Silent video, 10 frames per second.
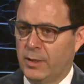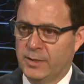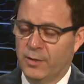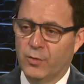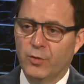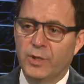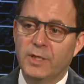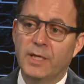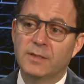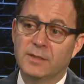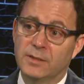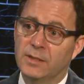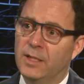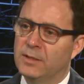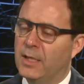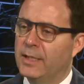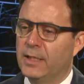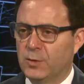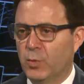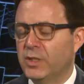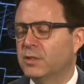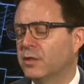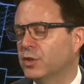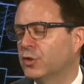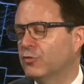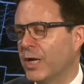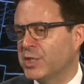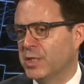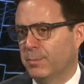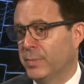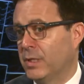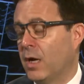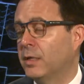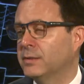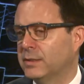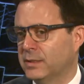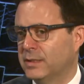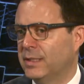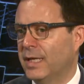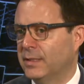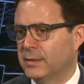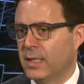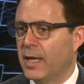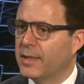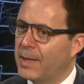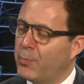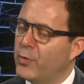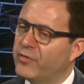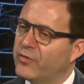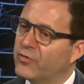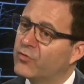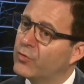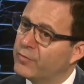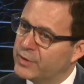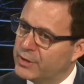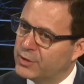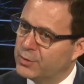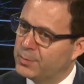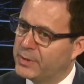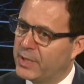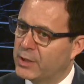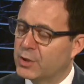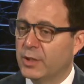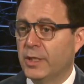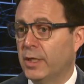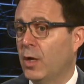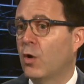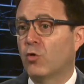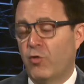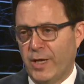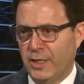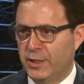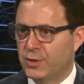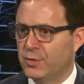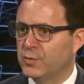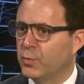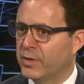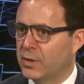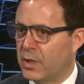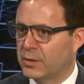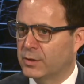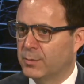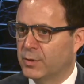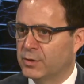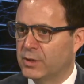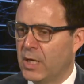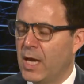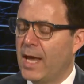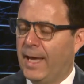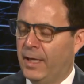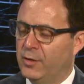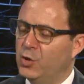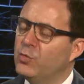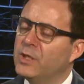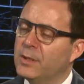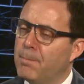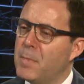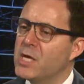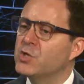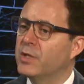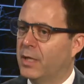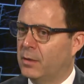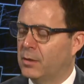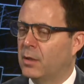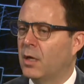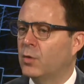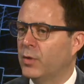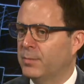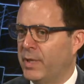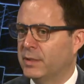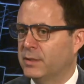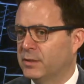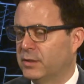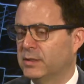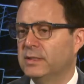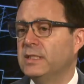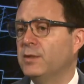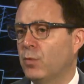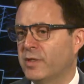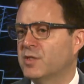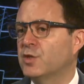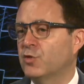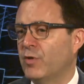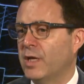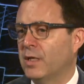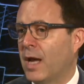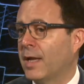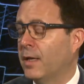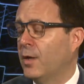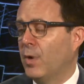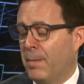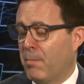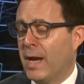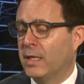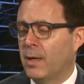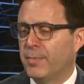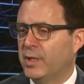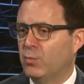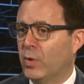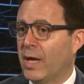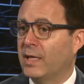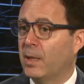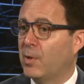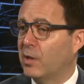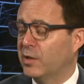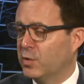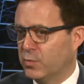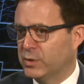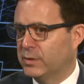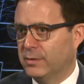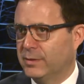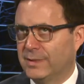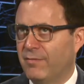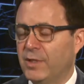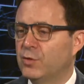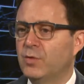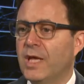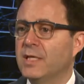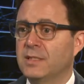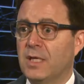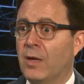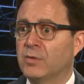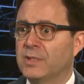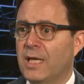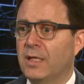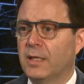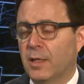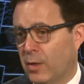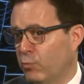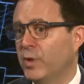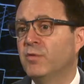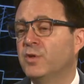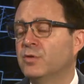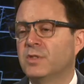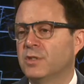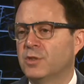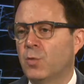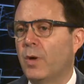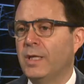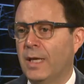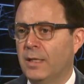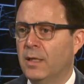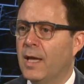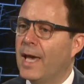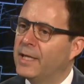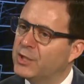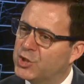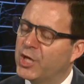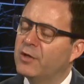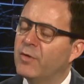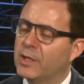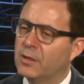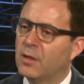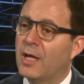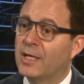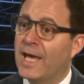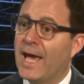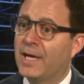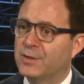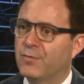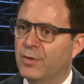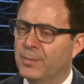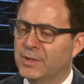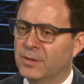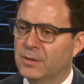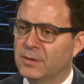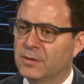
Is it 30 days, 60 days, 90 days? When they start stretching beyond 60 days, that points to service issues potentially, credit issues with the customers, and you need to measure that on an ongoing basis to see what's the trend. At my company, when I came out, there was 72 days outstanding, and we reduced it to 28, and it generated a lot of cash for the business.